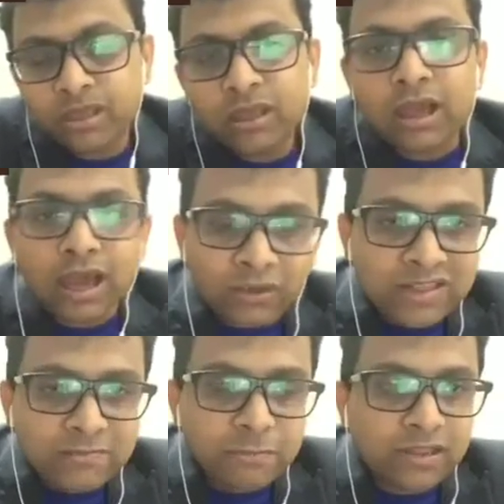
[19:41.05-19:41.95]
our Vice
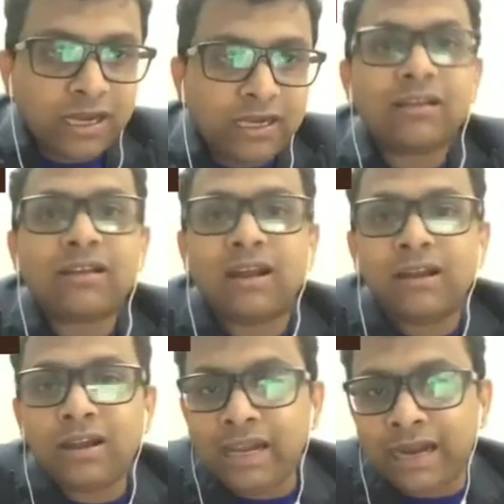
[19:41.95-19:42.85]
President and
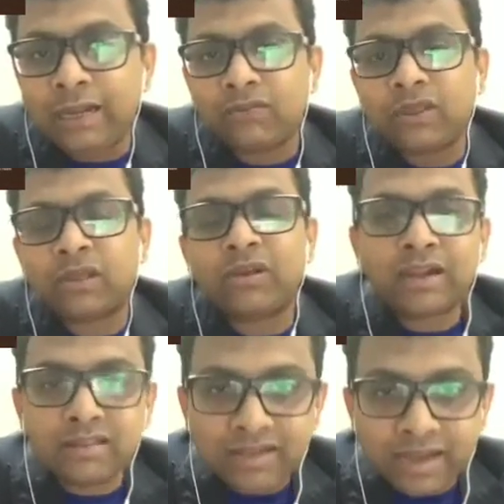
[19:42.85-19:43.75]
Country Head of the
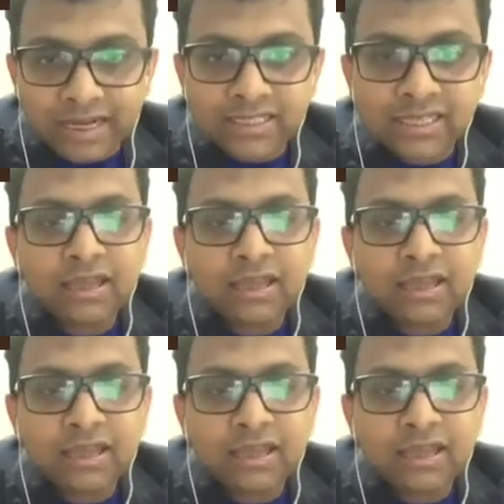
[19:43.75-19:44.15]
United States.